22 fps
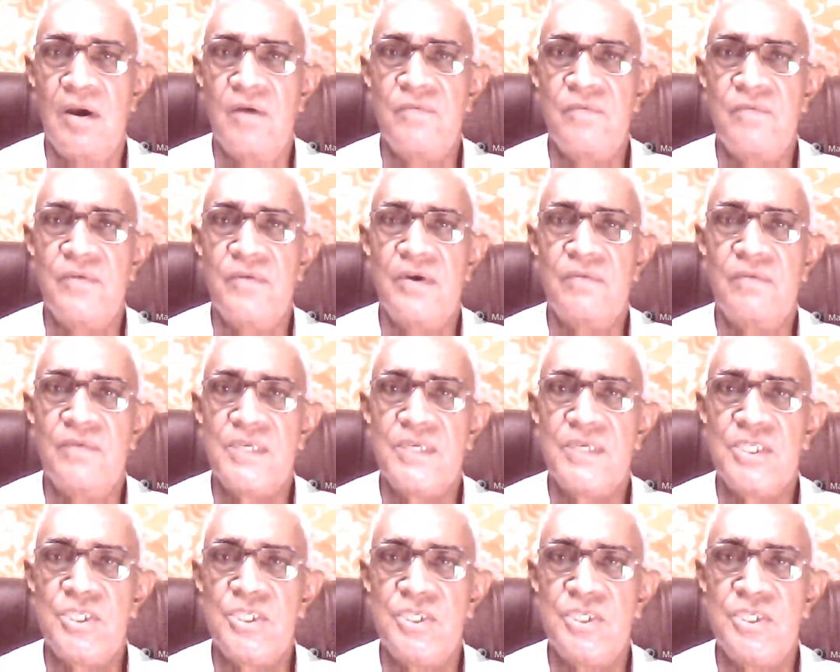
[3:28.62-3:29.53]
of
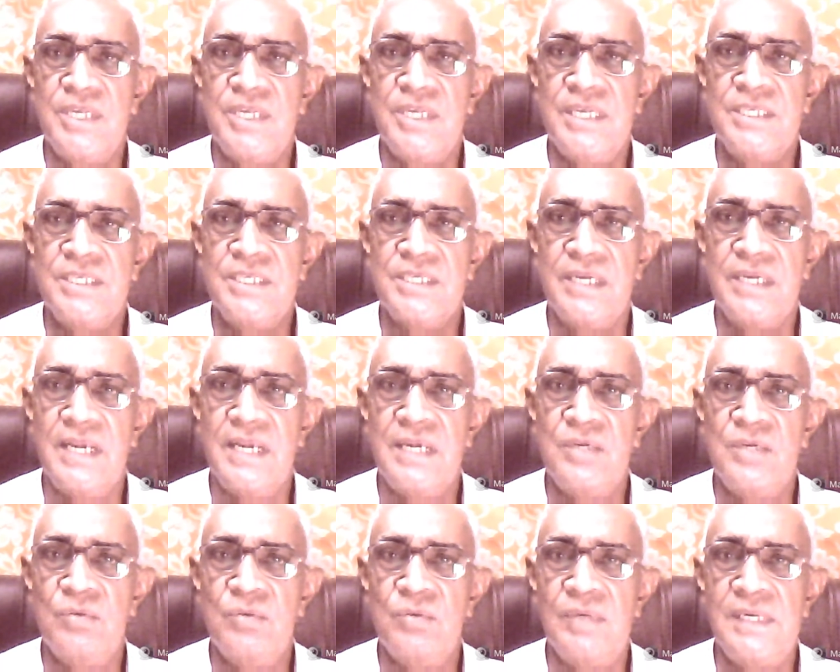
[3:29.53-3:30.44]
first stage.
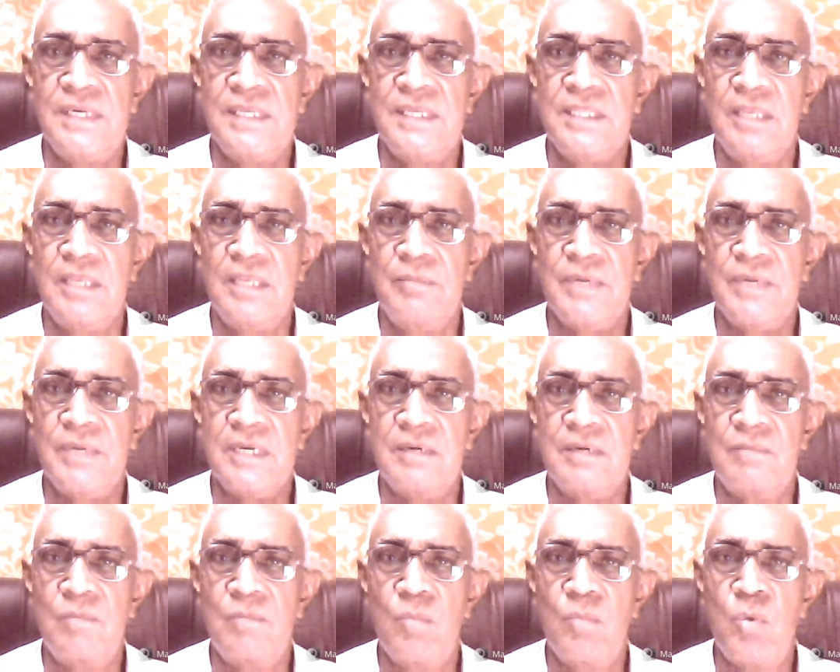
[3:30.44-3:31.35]
Gradually, they
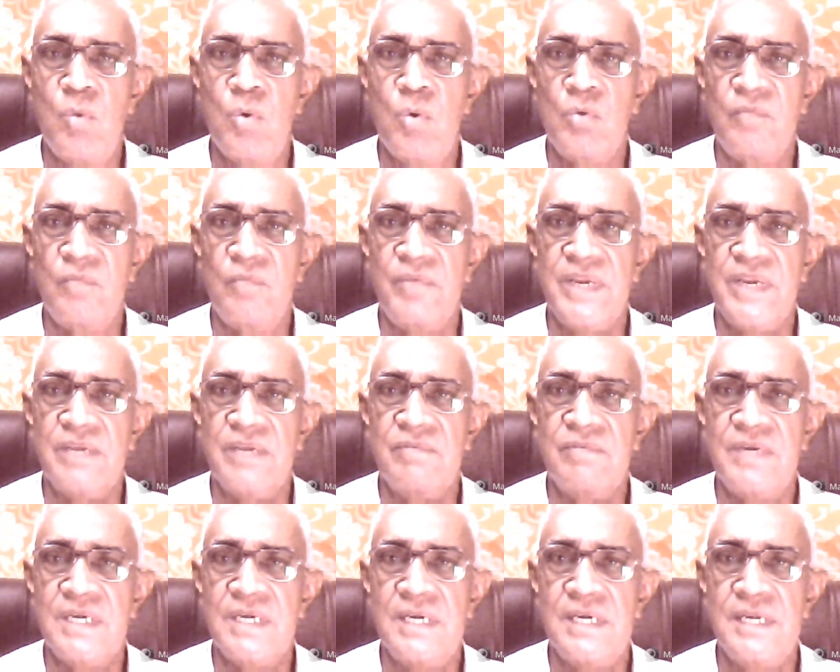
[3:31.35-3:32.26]
become more
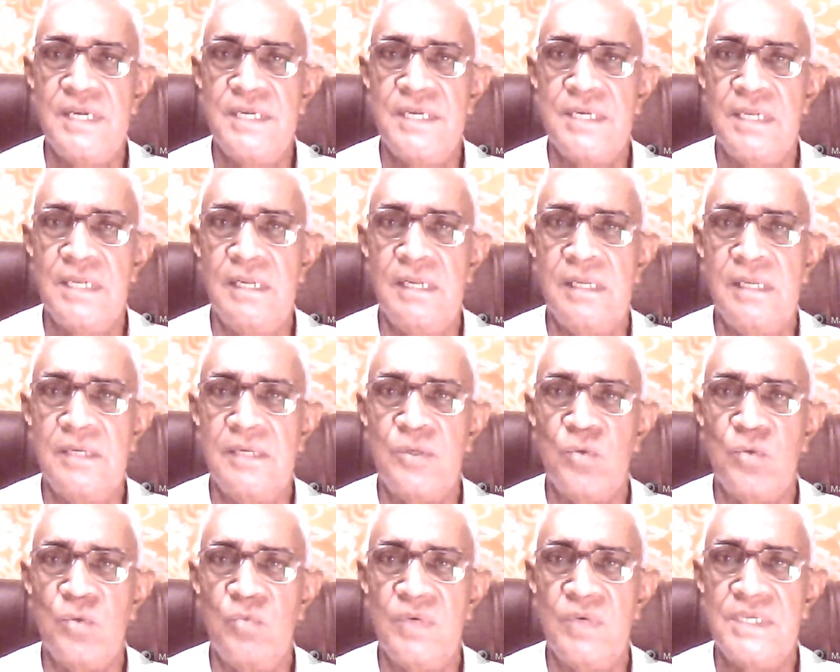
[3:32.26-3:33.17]
frequently till
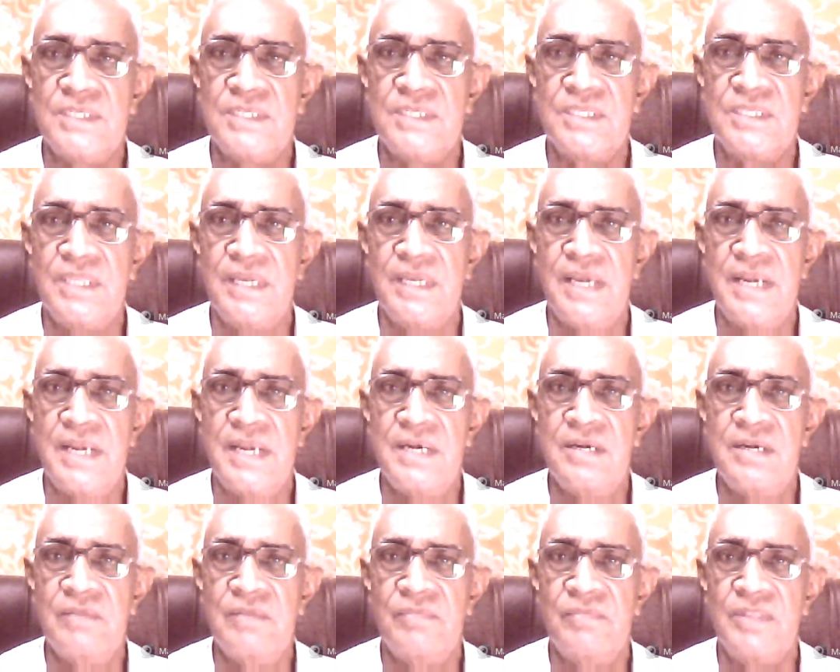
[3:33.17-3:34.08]
towards the
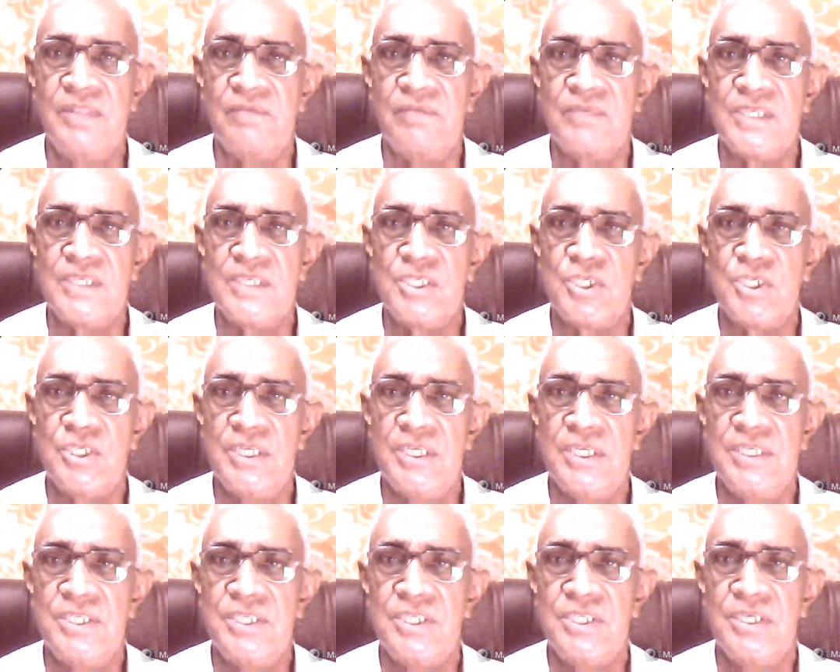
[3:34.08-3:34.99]
end of the first
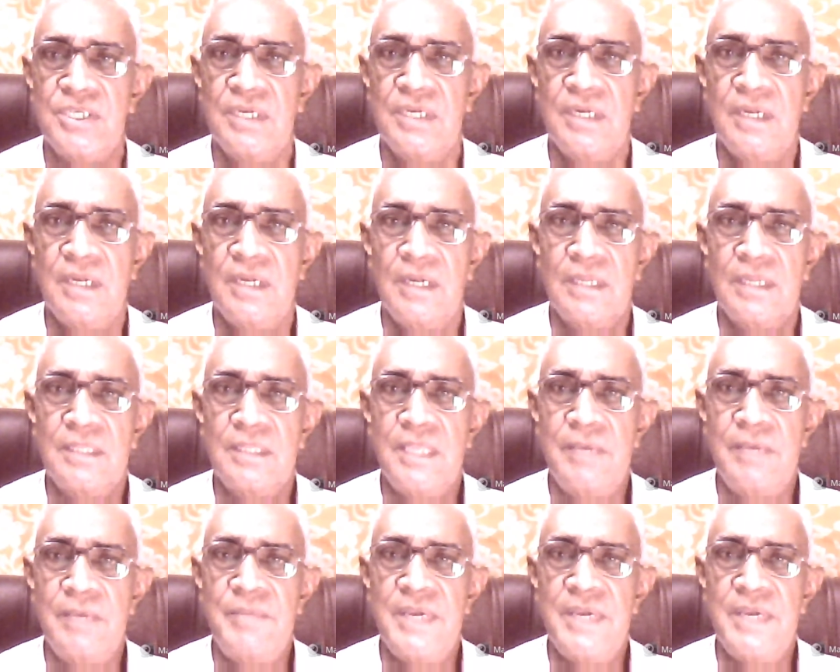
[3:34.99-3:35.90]
stage.
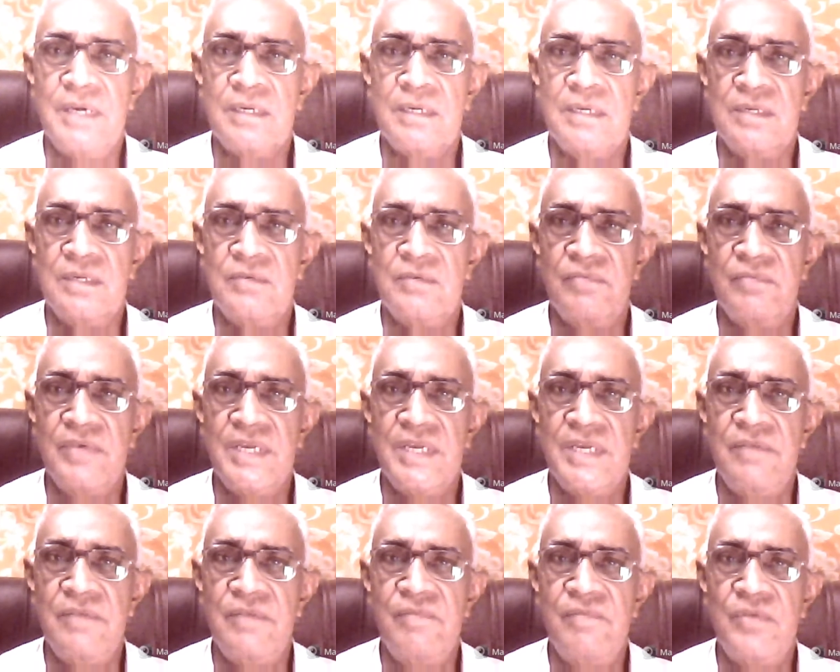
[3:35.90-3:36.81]
They may occur
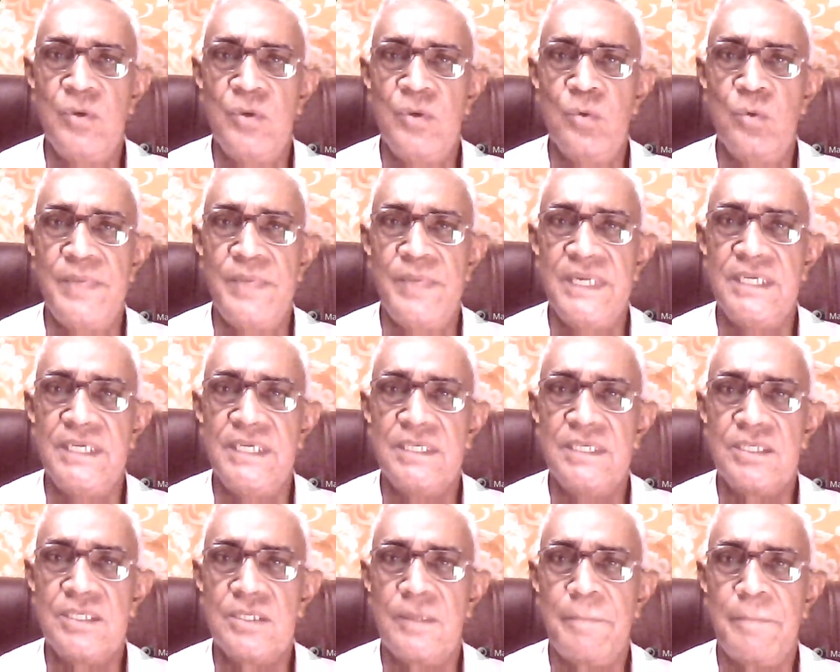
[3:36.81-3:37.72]
very few
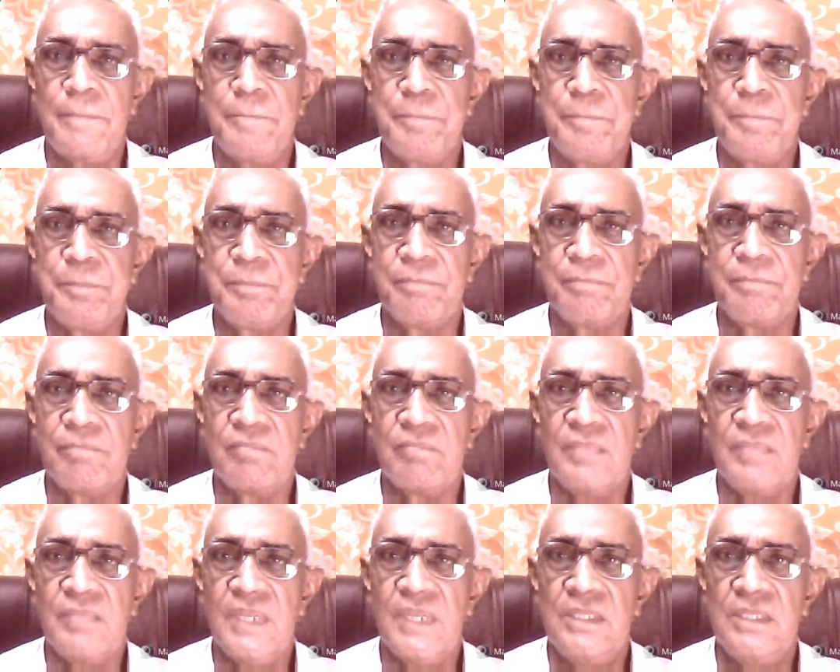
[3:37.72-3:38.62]
minutes.
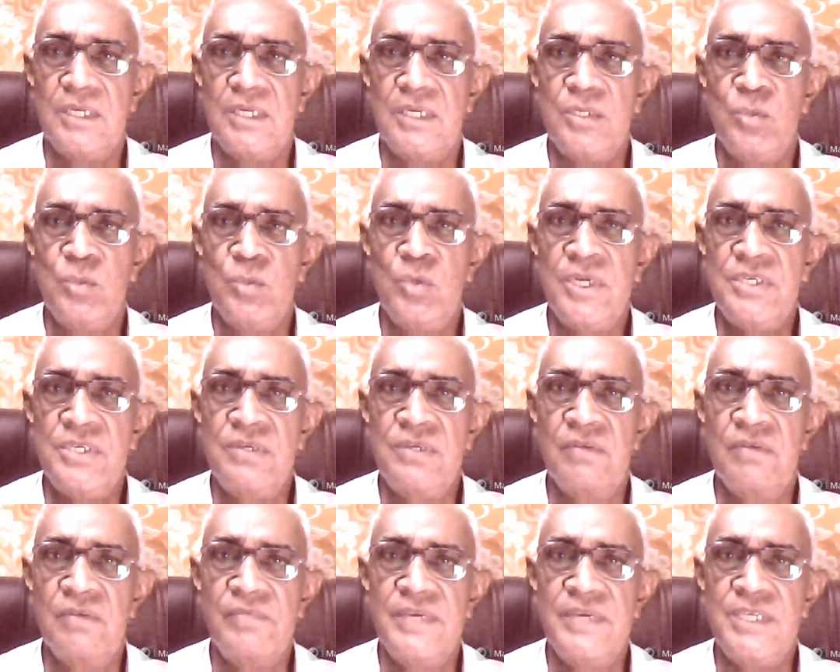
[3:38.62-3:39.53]
The
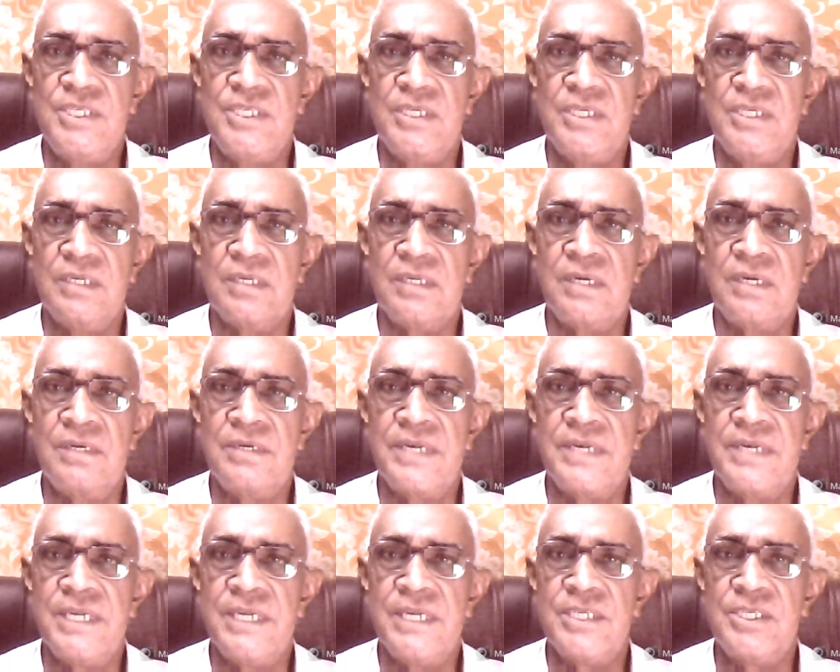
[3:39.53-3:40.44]
duration of each
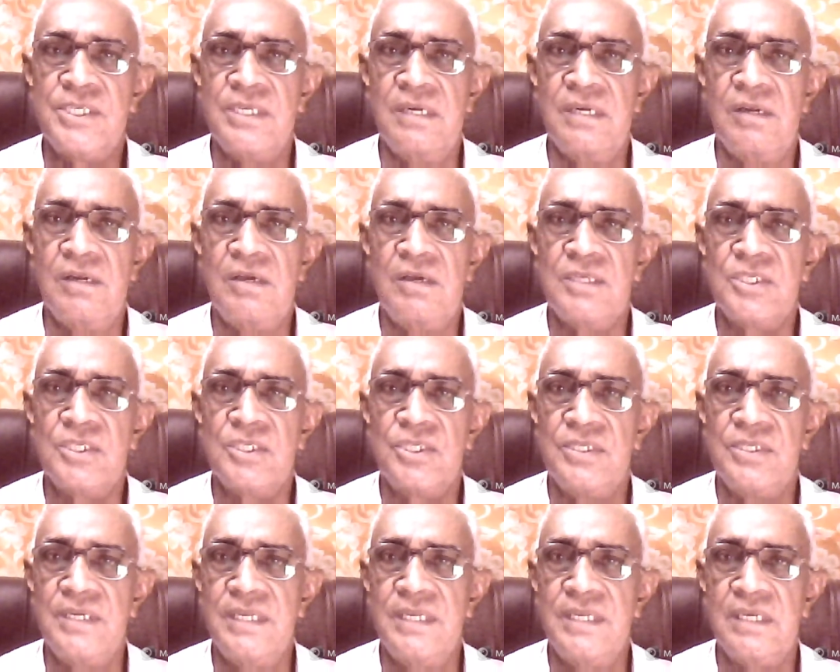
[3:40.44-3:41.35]
contraction
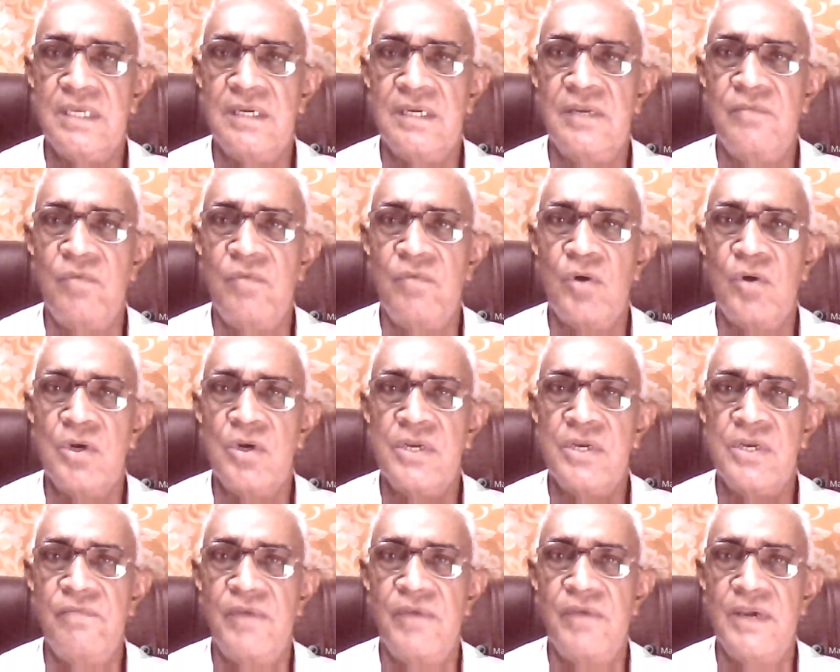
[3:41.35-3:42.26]
lasts nearly
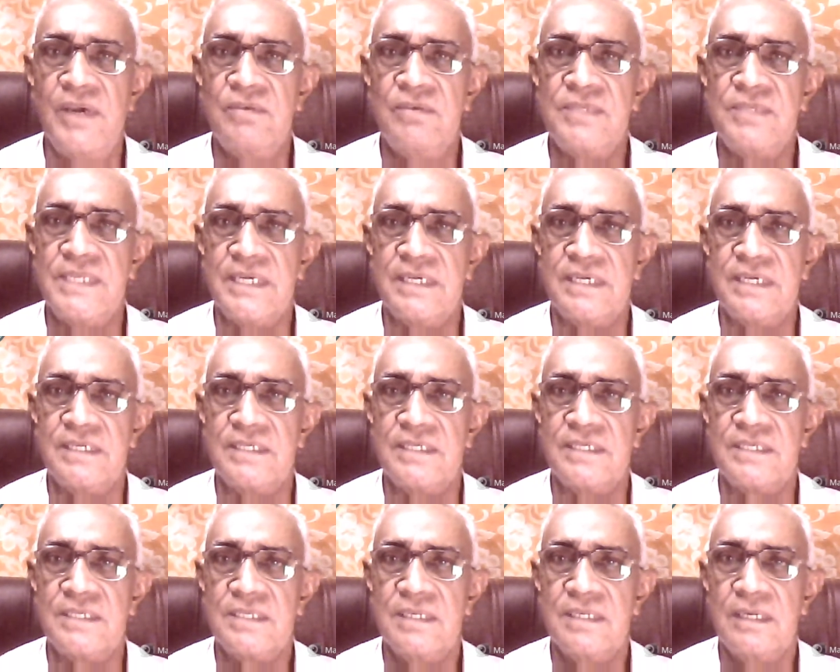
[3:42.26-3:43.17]
45
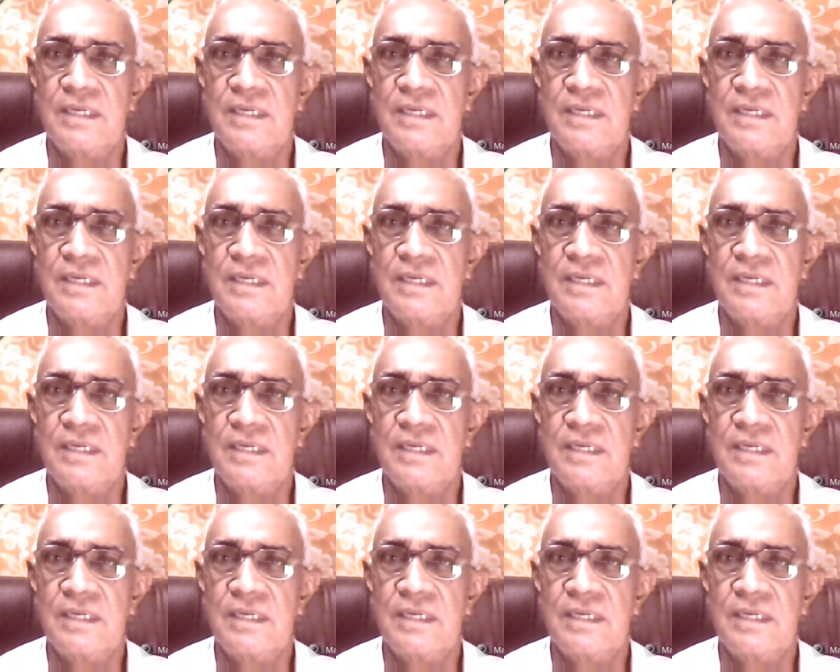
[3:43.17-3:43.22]
seconds.